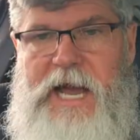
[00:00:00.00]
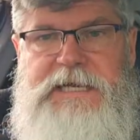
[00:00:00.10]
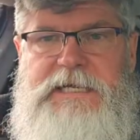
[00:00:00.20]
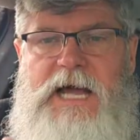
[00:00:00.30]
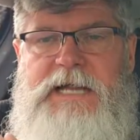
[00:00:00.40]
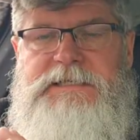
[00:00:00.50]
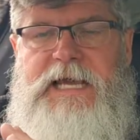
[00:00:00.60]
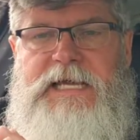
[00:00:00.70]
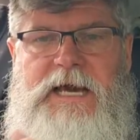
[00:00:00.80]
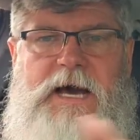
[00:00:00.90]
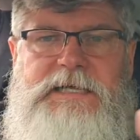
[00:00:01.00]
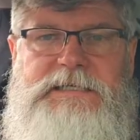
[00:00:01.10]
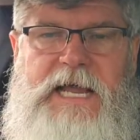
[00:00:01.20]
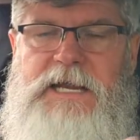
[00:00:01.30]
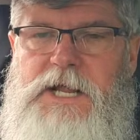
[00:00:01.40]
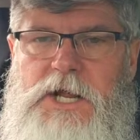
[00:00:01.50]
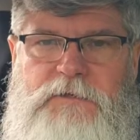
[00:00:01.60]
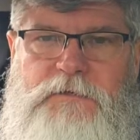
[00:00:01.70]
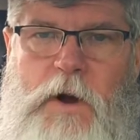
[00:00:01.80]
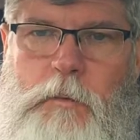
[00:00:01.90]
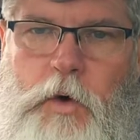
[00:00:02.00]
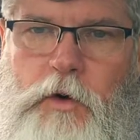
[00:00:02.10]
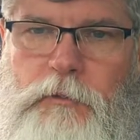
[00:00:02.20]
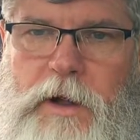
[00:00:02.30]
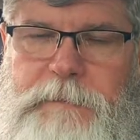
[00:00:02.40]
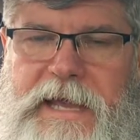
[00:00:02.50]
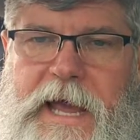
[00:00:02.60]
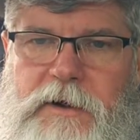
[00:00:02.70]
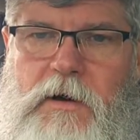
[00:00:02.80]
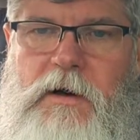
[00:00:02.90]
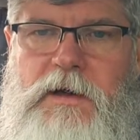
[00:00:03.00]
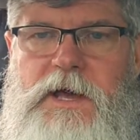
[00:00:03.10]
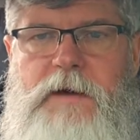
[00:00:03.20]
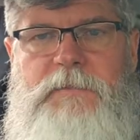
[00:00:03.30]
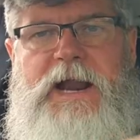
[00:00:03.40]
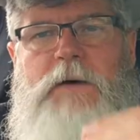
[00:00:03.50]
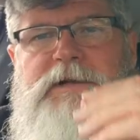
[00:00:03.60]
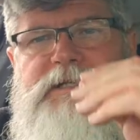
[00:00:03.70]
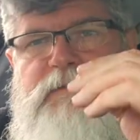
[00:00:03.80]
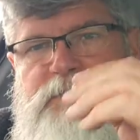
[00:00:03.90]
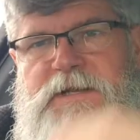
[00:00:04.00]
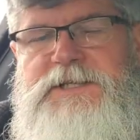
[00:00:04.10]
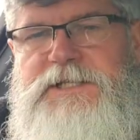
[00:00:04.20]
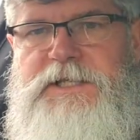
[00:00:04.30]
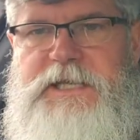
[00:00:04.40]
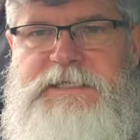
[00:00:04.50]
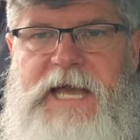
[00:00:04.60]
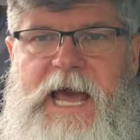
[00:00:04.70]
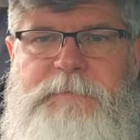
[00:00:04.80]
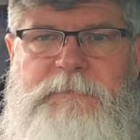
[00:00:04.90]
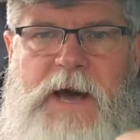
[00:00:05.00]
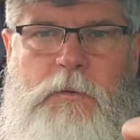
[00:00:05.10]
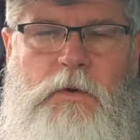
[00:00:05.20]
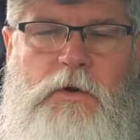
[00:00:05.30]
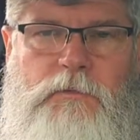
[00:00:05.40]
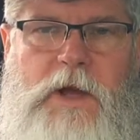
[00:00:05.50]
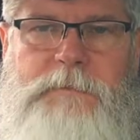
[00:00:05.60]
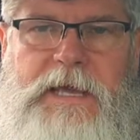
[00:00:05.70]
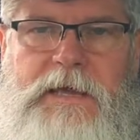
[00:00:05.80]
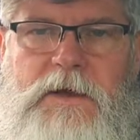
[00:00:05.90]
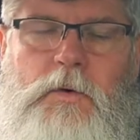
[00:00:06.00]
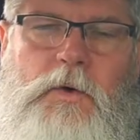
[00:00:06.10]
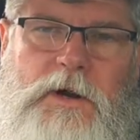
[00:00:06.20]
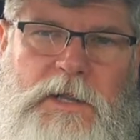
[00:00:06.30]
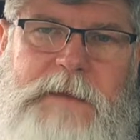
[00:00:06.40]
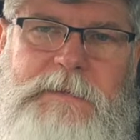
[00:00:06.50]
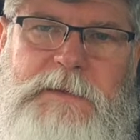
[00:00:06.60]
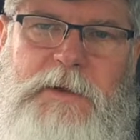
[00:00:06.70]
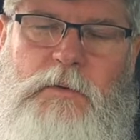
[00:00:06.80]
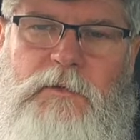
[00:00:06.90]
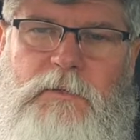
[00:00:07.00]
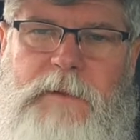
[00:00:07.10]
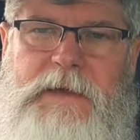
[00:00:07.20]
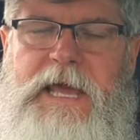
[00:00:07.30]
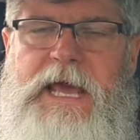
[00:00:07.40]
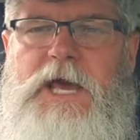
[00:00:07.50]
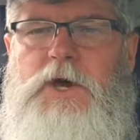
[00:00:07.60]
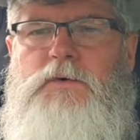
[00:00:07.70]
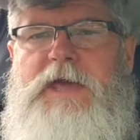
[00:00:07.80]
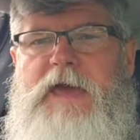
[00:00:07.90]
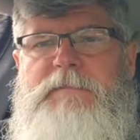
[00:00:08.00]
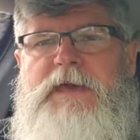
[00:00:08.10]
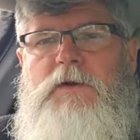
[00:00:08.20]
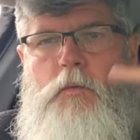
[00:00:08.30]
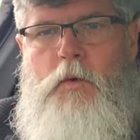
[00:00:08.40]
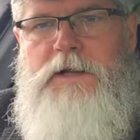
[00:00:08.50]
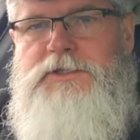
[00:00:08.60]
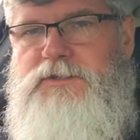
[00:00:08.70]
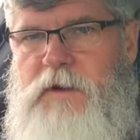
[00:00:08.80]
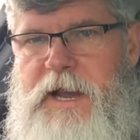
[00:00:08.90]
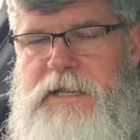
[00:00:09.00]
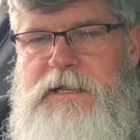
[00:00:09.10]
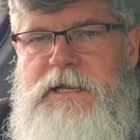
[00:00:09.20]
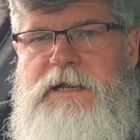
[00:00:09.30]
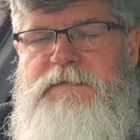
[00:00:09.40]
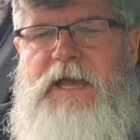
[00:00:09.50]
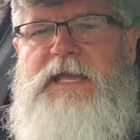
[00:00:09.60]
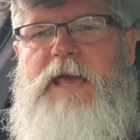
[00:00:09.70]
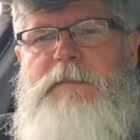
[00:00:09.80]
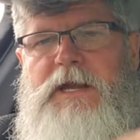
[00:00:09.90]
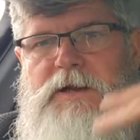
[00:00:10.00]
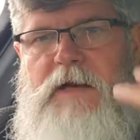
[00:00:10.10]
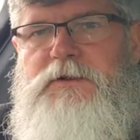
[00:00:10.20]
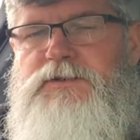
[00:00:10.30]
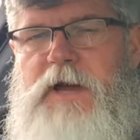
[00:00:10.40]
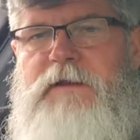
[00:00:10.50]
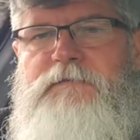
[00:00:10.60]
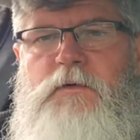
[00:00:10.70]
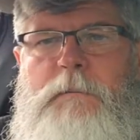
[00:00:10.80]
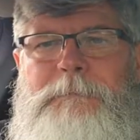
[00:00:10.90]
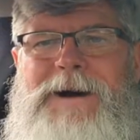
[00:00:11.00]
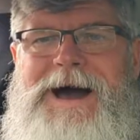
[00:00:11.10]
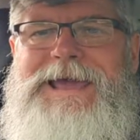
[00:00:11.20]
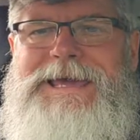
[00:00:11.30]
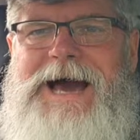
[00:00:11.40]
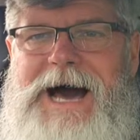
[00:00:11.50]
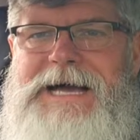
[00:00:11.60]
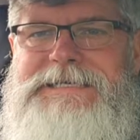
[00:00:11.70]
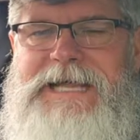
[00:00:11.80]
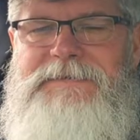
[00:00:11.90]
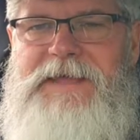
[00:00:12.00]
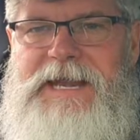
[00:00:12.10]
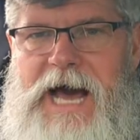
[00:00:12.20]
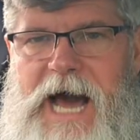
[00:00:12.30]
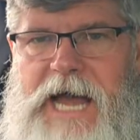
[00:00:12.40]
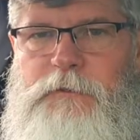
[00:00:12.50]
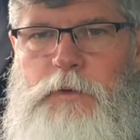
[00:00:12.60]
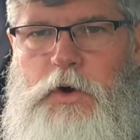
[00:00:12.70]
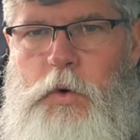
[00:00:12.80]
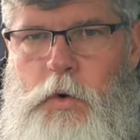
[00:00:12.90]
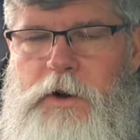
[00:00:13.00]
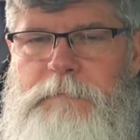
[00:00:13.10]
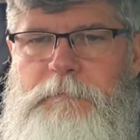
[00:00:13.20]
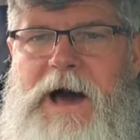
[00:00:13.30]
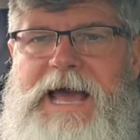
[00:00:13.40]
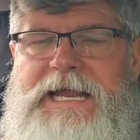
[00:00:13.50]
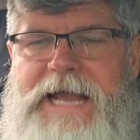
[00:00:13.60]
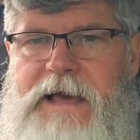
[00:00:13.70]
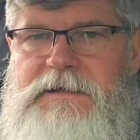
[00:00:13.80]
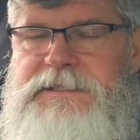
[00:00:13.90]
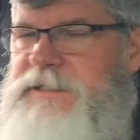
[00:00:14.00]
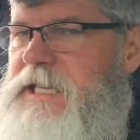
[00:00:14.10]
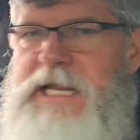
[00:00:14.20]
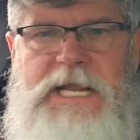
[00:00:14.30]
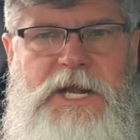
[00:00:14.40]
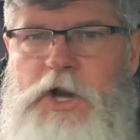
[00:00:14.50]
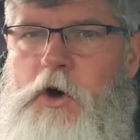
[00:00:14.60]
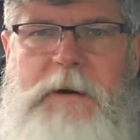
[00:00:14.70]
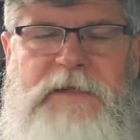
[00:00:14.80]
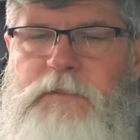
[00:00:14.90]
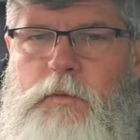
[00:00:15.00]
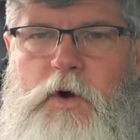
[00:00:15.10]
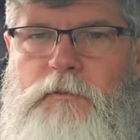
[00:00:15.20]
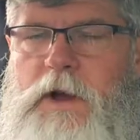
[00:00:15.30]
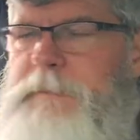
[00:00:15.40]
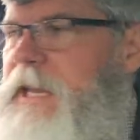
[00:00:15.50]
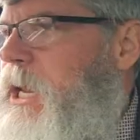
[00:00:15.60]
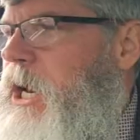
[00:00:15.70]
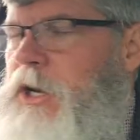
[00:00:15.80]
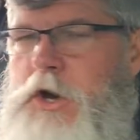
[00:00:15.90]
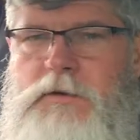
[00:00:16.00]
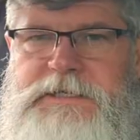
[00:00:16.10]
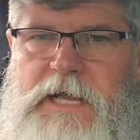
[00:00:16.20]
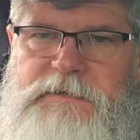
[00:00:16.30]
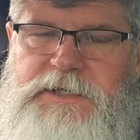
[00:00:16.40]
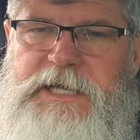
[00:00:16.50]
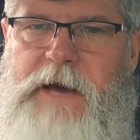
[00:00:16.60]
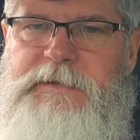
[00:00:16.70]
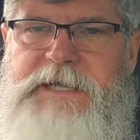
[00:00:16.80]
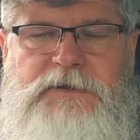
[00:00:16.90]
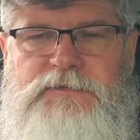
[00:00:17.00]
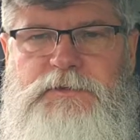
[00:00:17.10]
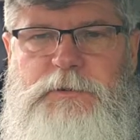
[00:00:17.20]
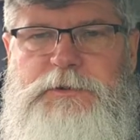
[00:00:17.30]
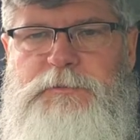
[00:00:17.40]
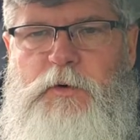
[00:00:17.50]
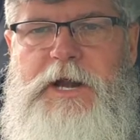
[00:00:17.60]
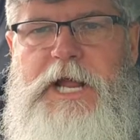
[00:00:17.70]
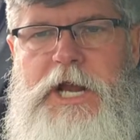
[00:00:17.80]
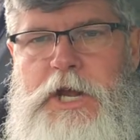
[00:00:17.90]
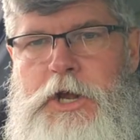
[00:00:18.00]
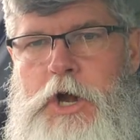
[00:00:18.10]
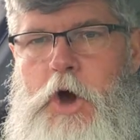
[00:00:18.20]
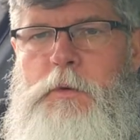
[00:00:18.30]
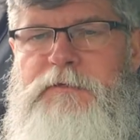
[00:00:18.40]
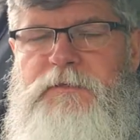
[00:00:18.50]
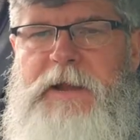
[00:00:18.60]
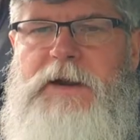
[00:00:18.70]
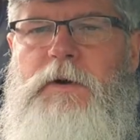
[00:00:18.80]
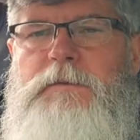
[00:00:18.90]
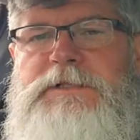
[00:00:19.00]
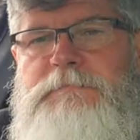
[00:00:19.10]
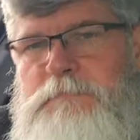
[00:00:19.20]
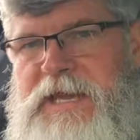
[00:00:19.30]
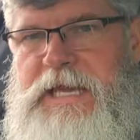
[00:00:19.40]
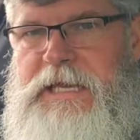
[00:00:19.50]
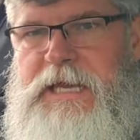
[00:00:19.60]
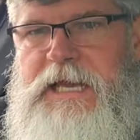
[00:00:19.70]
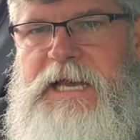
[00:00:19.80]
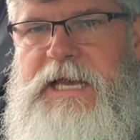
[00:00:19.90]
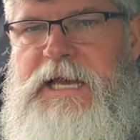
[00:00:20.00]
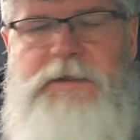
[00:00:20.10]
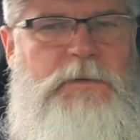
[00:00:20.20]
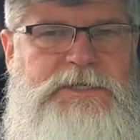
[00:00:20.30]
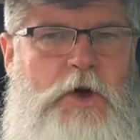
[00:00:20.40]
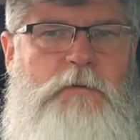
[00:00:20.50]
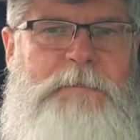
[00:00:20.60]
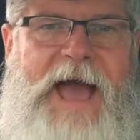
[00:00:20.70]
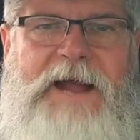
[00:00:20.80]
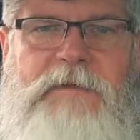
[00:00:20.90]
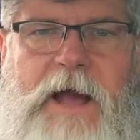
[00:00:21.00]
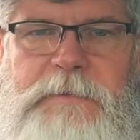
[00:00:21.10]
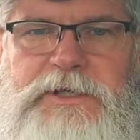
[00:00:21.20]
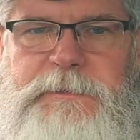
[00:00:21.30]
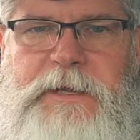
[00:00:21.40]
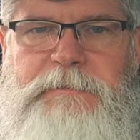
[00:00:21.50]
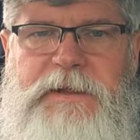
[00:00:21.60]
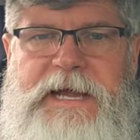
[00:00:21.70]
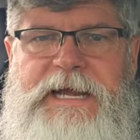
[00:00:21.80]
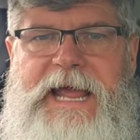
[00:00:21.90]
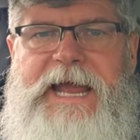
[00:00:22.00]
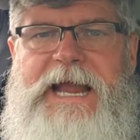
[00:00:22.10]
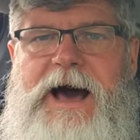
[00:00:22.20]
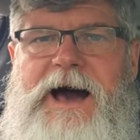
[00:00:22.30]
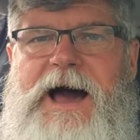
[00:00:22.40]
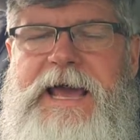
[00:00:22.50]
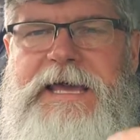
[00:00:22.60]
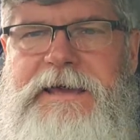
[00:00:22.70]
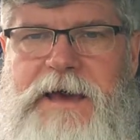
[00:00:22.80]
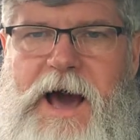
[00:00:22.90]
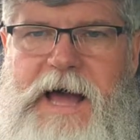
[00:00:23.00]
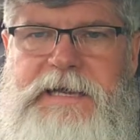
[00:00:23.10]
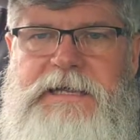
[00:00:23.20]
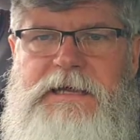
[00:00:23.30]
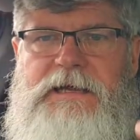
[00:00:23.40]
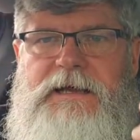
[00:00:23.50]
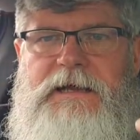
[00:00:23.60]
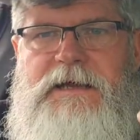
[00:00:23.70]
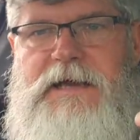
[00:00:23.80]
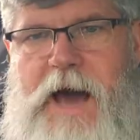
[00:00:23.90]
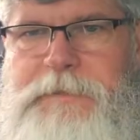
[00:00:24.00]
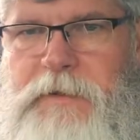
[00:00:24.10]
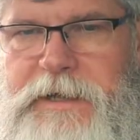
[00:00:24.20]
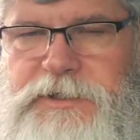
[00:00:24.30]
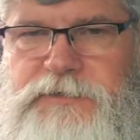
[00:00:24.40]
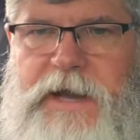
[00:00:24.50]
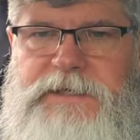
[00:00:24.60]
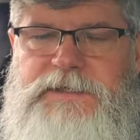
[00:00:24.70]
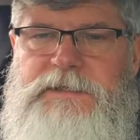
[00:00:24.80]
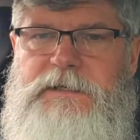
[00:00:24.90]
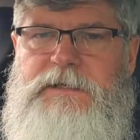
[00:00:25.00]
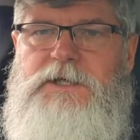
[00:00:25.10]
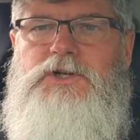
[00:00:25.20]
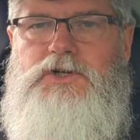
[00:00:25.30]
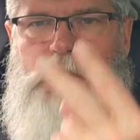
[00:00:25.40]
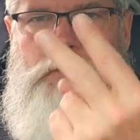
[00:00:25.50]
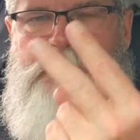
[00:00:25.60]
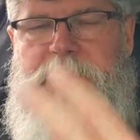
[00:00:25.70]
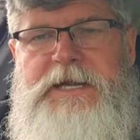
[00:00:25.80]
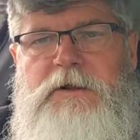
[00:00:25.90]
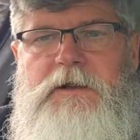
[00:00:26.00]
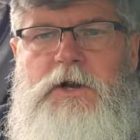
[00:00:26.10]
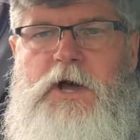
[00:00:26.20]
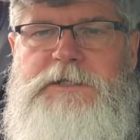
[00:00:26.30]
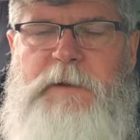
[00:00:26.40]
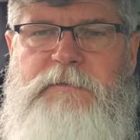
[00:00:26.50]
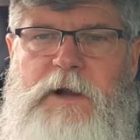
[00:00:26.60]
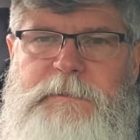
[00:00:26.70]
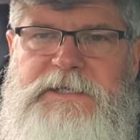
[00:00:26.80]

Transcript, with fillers: I did not take content from World Rugby at all, but I was viciously attacked by World Rugby, or claiming to be World Rugby, who gave me one strike, then gave me another strike for my content that I recorded, my analysis. Nobody from World Rugby, no television commentators from SuperSport, no one from anywhere. It was me. There was no background music being played, and I got copyright strikes, two of them, and nearly lost my Rugby